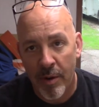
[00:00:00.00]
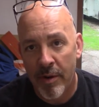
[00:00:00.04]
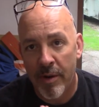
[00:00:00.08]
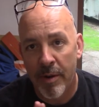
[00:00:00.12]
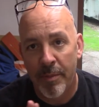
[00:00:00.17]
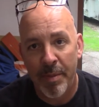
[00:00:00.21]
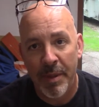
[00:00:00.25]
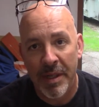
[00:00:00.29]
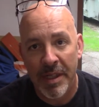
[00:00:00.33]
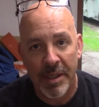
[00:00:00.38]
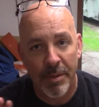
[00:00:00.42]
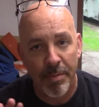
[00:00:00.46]
or a
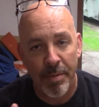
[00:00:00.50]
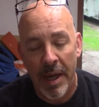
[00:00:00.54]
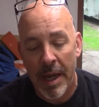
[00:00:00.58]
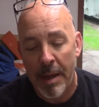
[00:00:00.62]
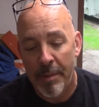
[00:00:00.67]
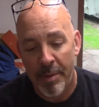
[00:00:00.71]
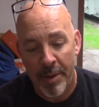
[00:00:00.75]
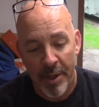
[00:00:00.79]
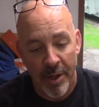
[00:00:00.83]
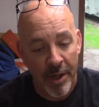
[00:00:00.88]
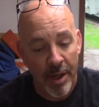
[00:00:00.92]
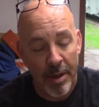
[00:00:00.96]
piece of
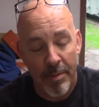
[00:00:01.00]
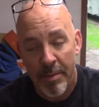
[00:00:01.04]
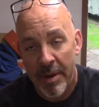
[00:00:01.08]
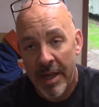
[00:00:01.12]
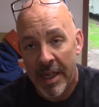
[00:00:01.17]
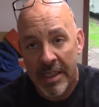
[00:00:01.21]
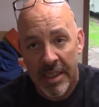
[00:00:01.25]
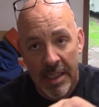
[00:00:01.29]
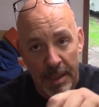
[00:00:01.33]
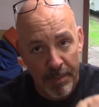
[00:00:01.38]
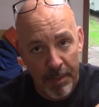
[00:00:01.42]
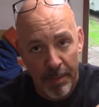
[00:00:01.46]
paper, you can
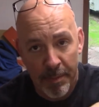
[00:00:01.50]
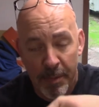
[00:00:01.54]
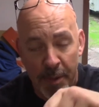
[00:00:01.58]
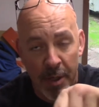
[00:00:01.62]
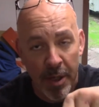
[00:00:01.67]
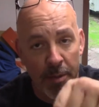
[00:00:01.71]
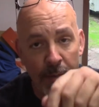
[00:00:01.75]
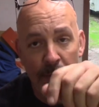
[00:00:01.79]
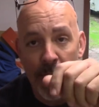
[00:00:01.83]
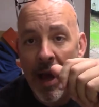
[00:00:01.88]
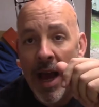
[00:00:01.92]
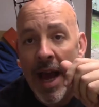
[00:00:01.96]
mix up a
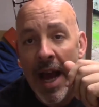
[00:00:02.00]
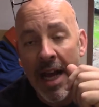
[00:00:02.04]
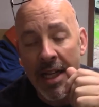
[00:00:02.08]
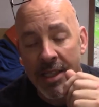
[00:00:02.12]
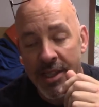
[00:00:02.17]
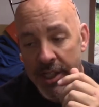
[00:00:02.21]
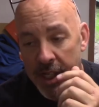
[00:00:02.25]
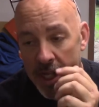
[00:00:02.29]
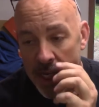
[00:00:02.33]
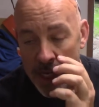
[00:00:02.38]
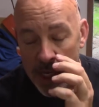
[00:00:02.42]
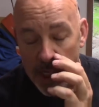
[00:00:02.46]
good
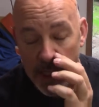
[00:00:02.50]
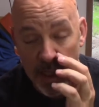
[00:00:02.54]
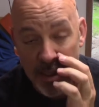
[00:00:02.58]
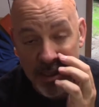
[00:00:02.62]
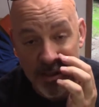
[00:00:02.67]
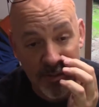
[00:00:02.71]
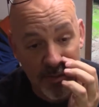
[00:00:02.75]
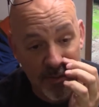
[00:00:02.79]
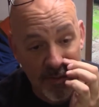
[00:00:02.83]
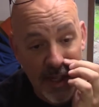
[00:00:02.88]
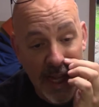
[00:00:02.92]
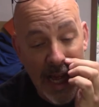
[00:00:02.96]
batch and it
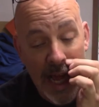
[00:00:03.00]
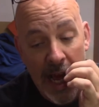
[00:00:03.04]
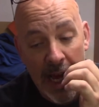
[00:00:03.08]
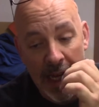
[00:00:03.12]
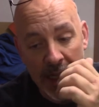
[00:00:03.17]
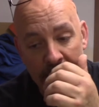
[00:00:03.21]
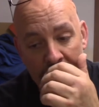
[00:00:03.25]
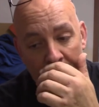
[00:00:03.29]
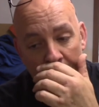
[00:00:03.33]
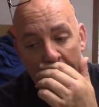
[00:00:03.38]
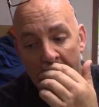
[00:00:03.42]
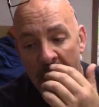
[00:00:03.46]
doesn't
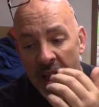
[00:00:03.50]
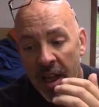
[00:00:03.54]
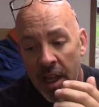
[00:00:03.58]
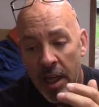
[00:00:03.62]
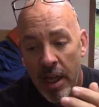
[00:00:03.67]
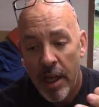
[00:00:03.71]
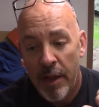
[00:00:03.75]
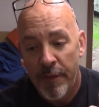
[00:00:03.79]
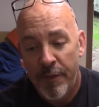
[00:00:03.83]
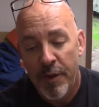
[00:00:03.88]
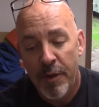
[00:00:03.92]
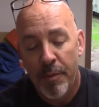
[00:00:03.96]
flash.
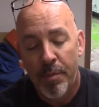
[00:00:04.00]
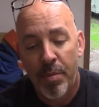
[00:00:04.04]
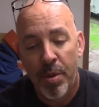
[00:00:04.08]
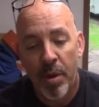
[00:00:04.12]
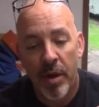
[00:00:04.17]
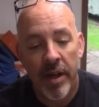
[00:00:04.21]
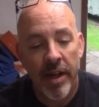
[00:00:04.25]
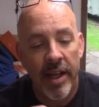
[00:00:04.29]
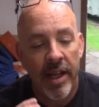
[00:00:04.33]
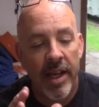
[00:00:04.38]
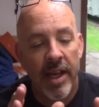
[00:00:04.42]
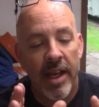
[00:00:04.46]
If you
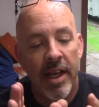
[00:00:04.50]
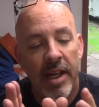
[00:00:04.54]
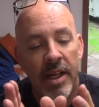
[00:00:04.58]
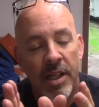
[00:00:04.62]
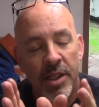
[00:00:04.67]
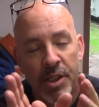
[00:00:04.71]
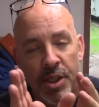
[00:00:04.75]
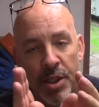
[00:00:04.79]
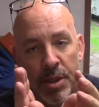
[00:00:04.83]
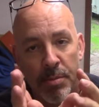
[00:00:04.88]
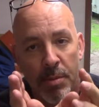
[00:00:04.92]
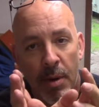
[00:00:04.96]
put it in a
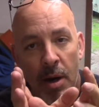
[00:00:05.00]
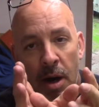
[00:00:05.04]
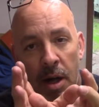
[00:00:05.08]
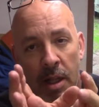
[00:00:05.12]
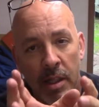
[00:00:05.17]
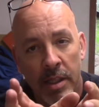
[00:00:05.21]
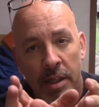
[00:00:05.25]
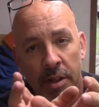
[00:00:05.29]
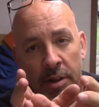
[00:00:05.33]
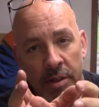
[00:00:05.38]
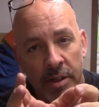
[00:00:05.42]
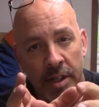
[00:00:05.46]
small
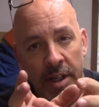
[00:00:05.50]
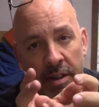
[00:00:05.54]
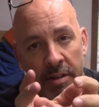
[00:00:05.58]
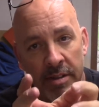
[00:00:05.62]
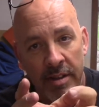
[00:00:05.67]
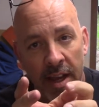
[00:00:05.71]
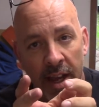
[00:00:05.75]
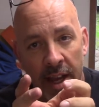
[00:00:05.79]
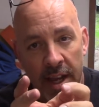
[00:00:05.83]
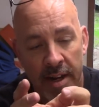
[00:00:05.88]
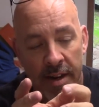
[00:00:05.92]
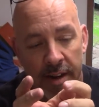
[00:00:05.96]
little
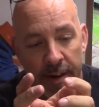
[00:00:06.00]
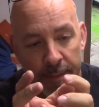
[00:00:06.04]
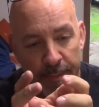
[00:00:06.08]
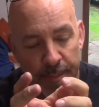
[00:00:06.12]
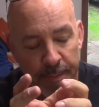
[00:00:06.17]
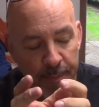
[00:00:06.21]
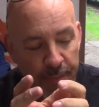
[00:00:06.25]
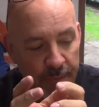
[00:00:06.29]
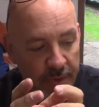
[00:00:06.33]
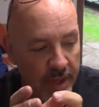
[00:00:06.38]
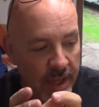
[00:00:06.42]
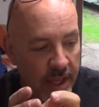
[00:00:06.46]
container,
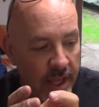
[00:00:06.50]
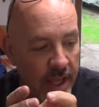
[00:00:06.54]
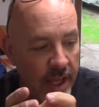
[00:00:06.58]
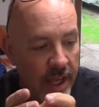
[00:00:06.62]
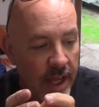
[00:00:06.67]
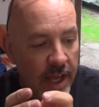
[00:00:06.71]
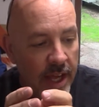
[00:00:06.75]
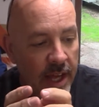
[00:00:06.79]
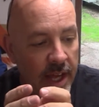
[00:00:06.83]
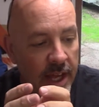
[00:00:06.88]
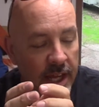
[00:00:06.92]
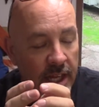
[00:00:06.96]

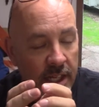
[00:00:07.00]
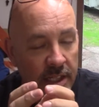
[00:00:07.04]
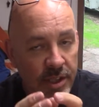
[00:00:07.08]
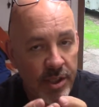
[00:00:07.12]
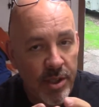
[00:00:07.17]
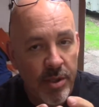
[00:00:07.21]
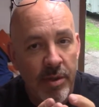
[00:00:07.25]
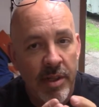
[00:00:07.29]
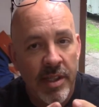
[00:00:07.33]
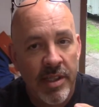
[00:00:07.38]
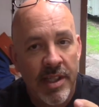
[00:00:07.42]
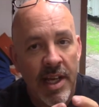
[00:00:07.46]
as
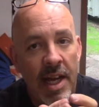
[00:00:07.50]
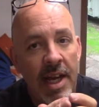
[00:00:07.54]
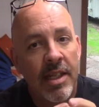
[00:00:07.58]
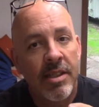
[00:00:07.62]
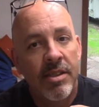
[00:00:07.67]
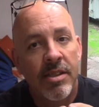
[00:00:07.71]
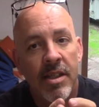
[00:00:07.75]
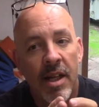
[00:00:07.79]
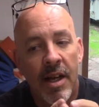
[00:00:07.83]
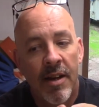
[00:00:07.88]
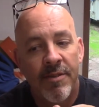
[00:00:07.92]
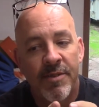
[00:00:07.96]
soon as that
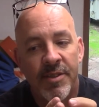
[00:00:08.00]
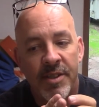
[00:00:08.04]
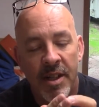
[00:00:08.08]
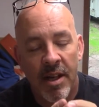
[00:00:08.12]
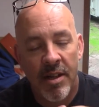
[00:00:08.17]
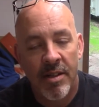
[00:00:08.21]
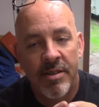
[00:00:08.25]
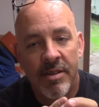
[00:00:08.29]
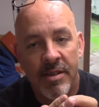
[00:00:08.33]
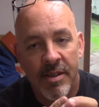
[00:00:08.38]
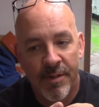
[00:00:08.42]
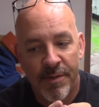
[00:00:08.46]
stuff
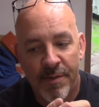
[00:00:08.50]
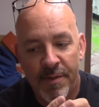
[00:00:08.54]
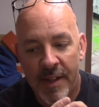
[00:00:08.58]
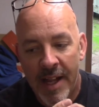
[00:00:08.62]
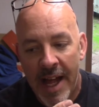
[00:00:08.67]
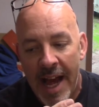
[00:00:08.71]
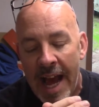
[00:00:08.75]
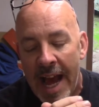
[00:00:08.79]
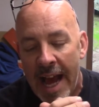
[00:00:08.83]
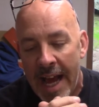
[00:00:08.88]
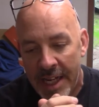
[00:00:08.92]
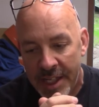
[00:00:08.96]
starts to
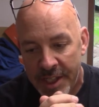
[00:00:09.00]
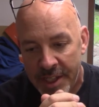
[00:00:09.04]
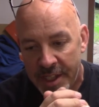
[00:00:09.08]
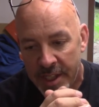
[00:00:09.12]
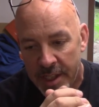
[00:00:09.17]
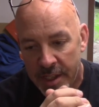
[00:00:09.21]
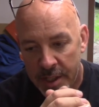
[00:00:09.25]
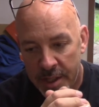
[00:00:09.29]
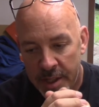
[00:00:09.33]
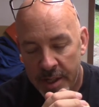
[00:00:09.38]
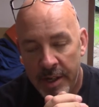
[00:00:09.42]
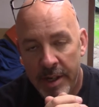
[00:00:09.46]
flash,
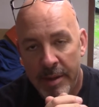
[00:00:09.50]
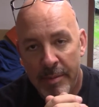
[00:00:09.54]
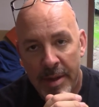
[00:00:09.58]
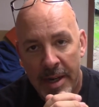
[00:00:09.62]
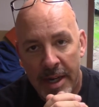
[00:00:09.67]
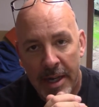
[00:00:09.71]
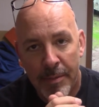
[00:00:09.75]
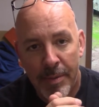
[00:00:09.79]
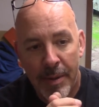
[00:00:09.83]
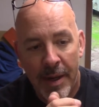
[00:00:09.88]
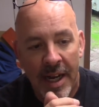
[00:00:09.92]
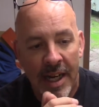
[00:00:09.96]
30
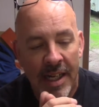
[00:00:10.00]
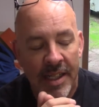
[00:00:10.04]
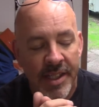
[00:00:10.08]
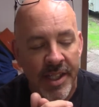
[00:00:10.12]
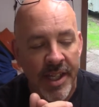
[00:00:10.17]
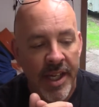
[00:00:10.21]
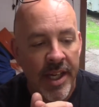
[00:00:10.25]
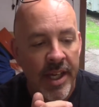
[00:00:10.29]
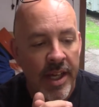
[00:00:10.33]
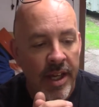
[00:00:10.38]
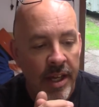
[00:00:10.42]
minute epoxy,